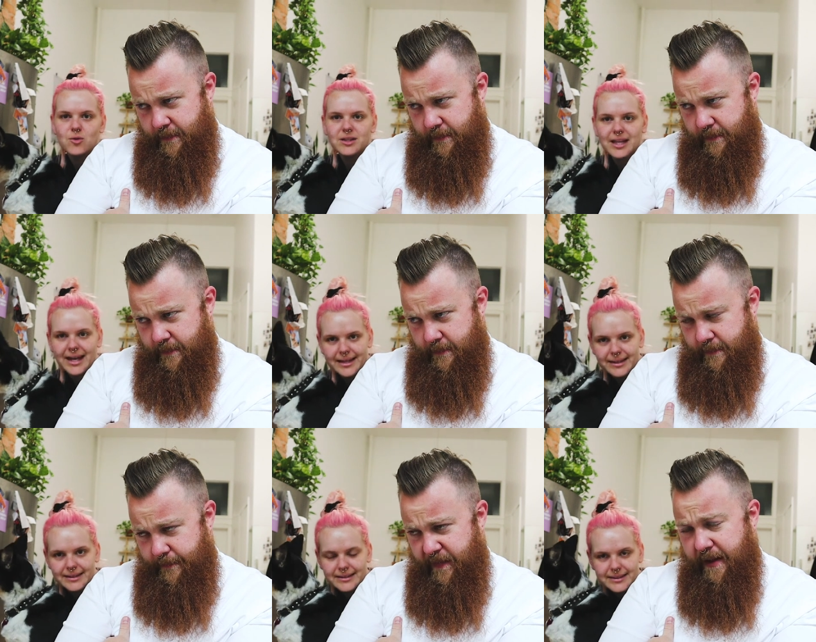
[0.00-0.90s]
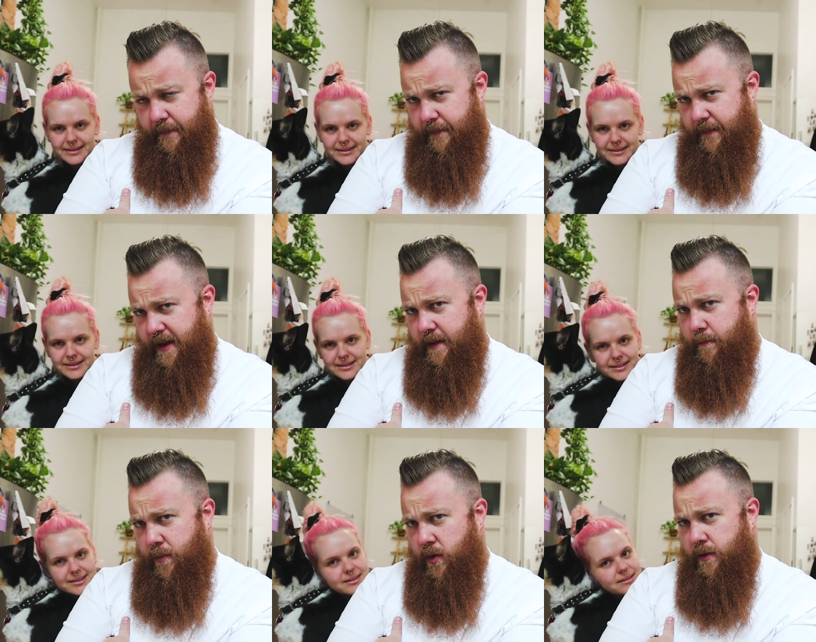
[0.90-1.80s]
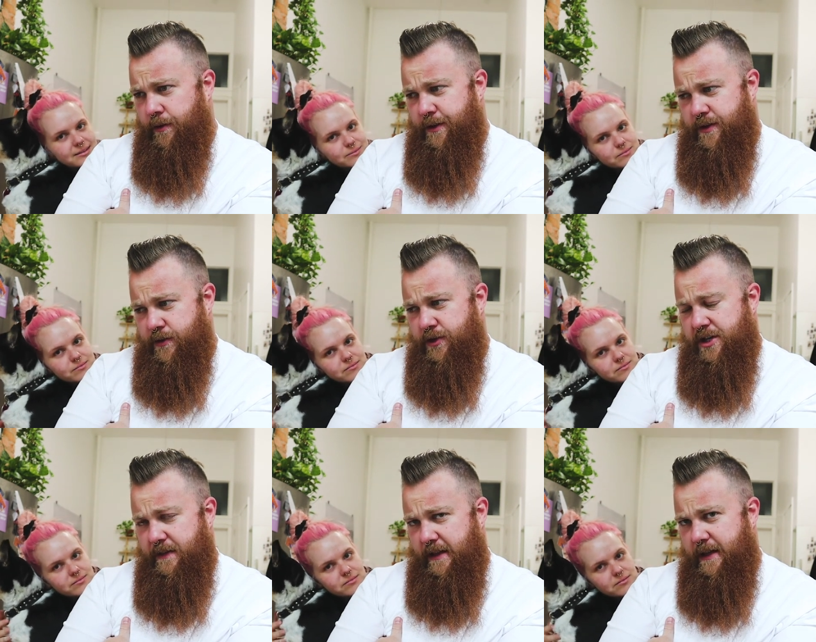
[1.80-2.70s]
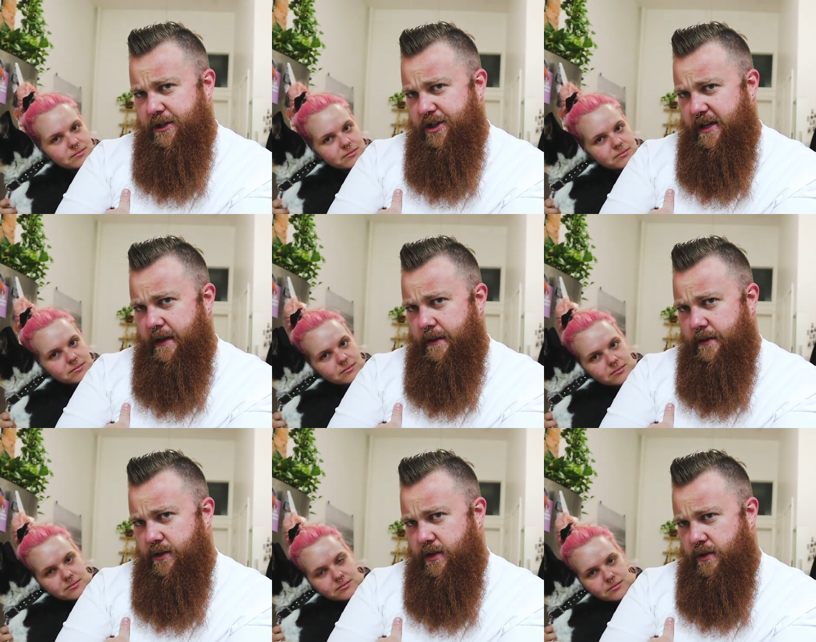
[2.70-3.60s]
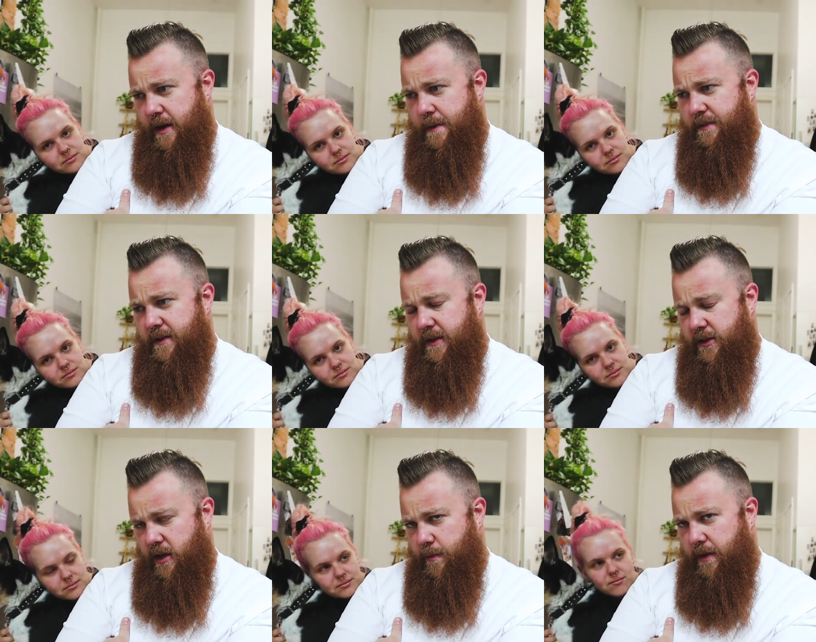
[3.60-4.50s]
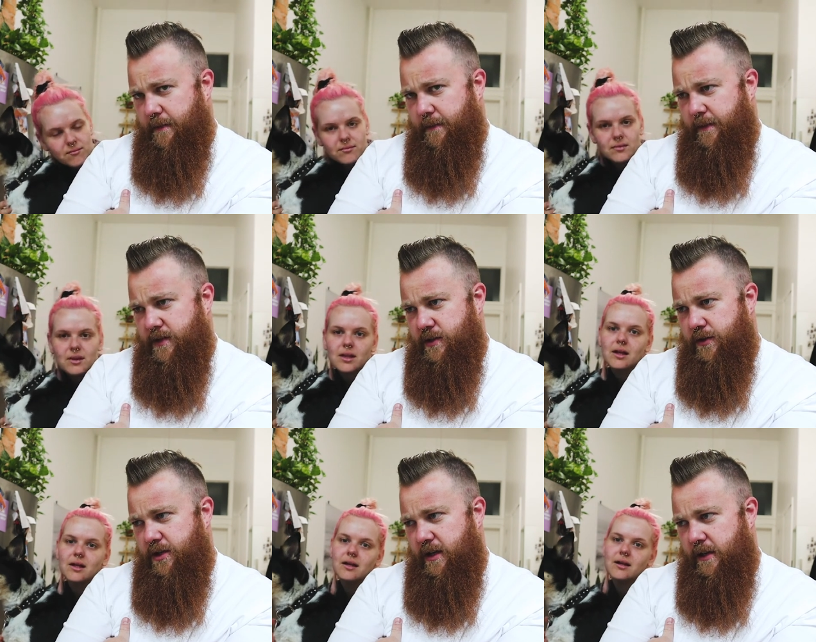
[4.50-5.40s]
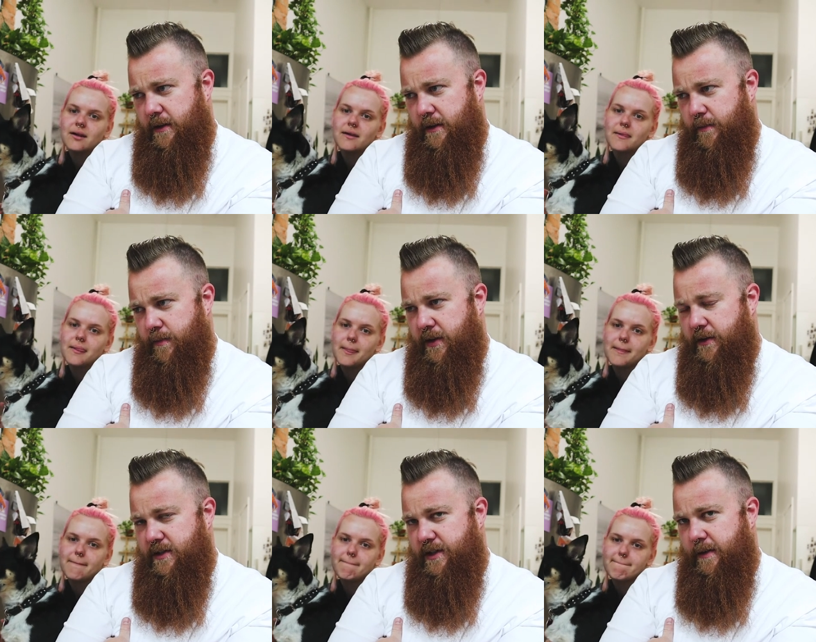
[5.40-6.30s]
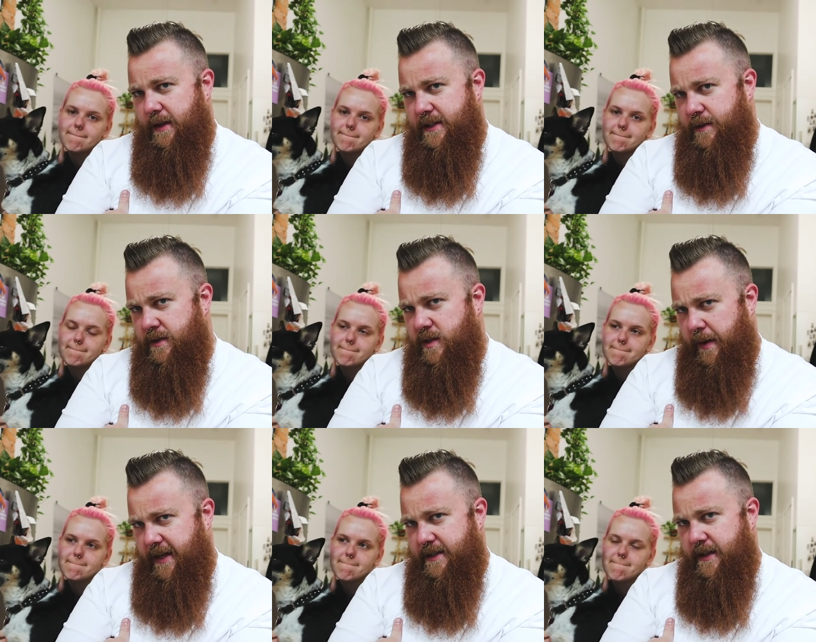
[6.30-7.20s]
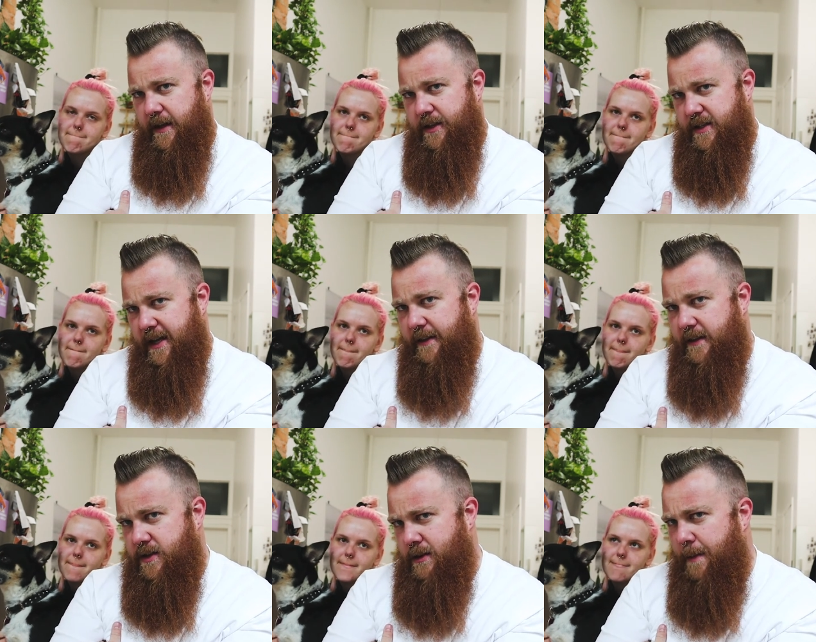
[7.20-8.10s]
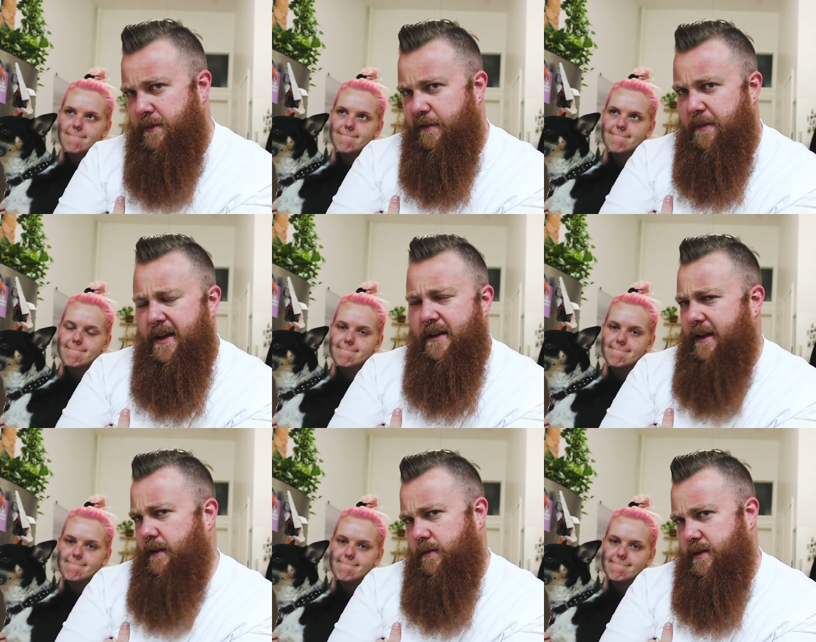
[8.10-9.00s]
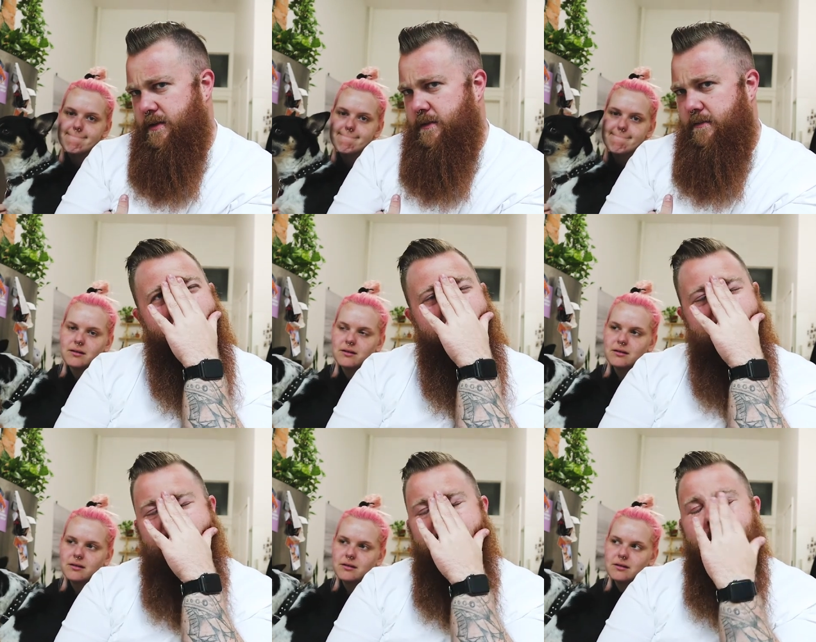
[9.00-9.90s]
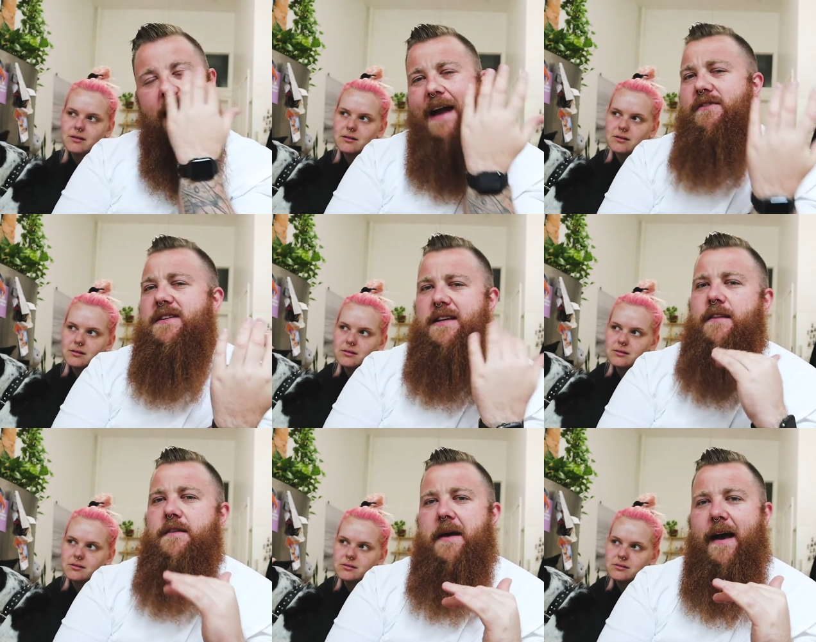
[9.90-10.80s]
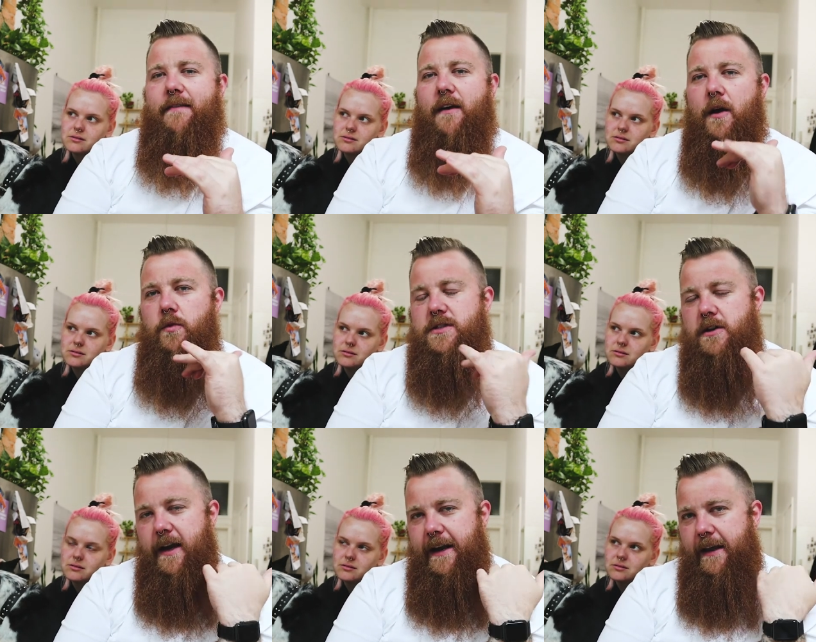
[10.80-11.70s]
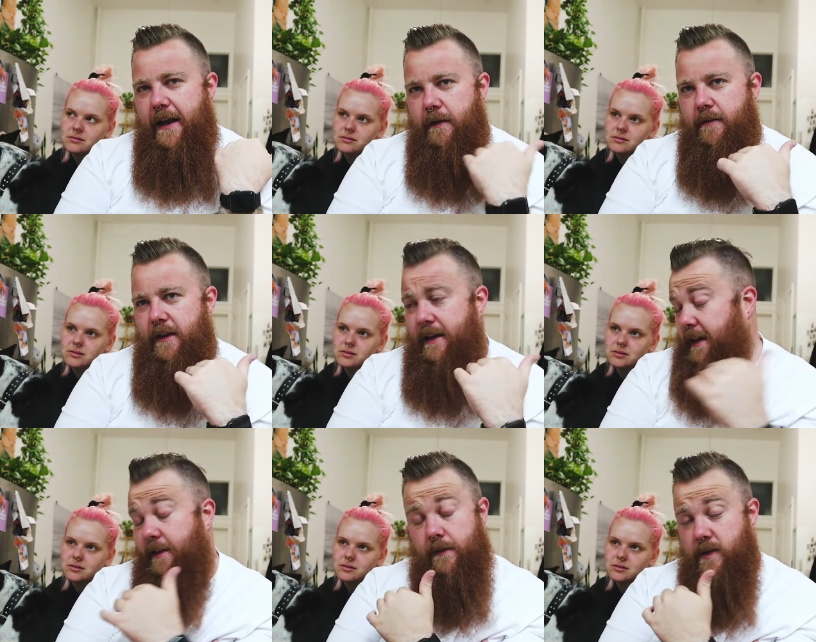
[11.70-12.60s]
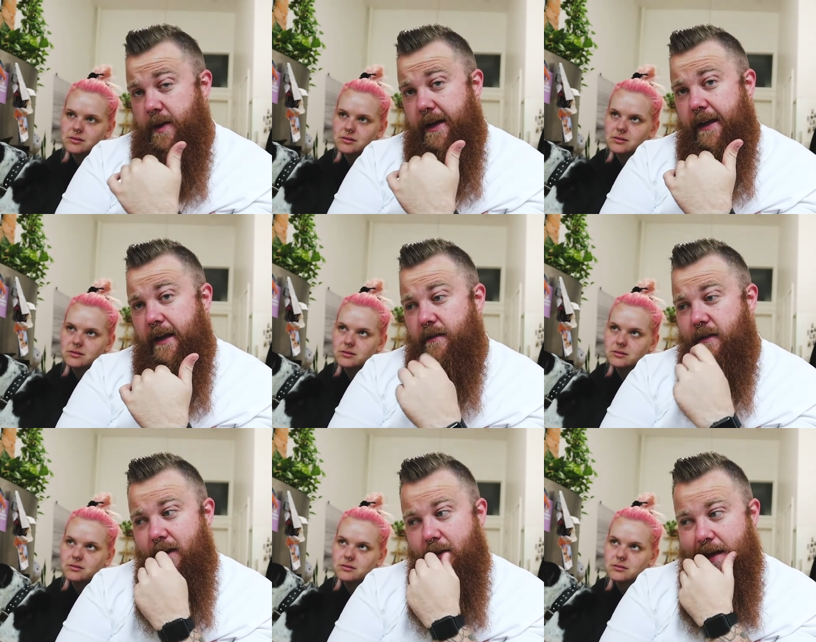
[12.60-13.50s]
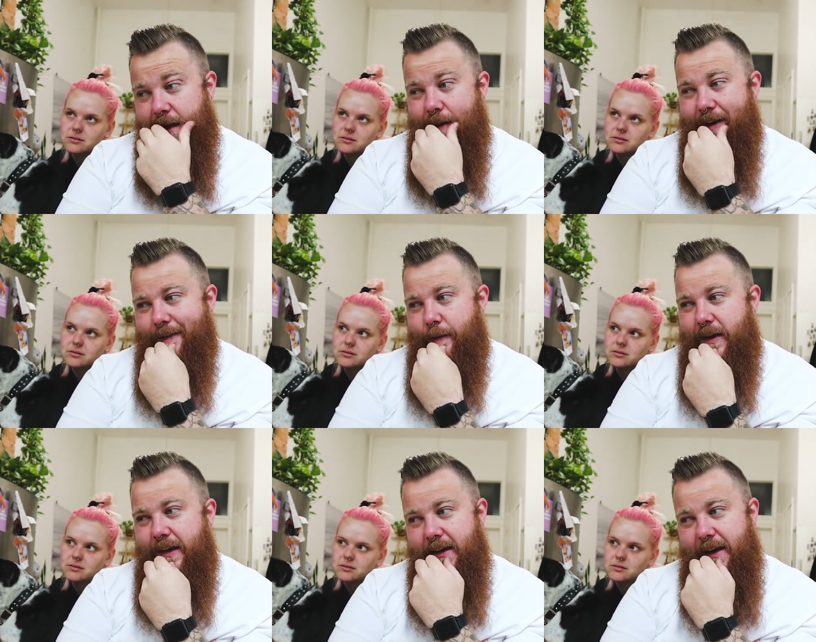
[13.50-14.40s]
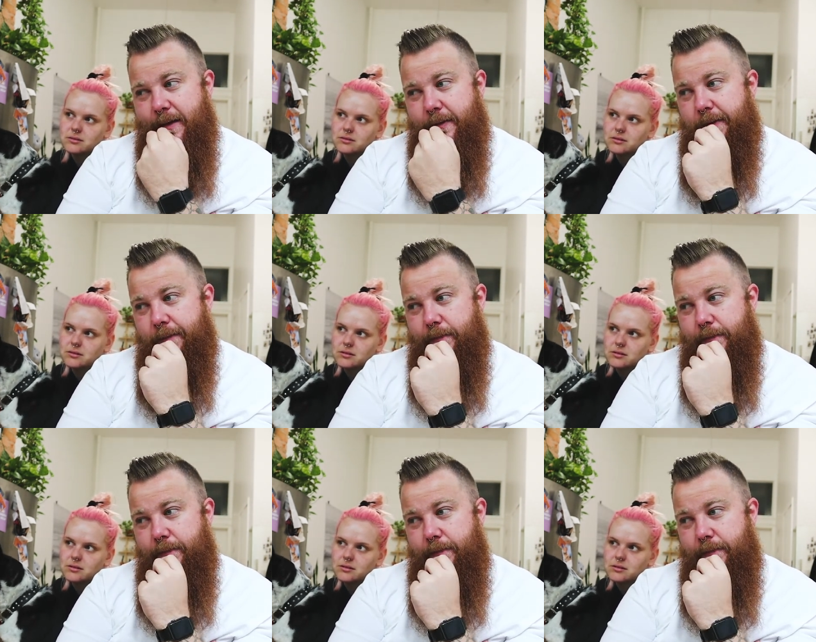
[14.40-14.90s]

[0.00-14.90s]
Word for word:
Speaker 1: own leg.
Speaker 2: Like Fee bought Luna sushi for lunch and scraped the top off the sushi because she realised it was spicy and just ate the scraped off bit like it wasn't. I haven't done the math. I was not eating healthily. Neither of us were eating healthily. Like I think we had.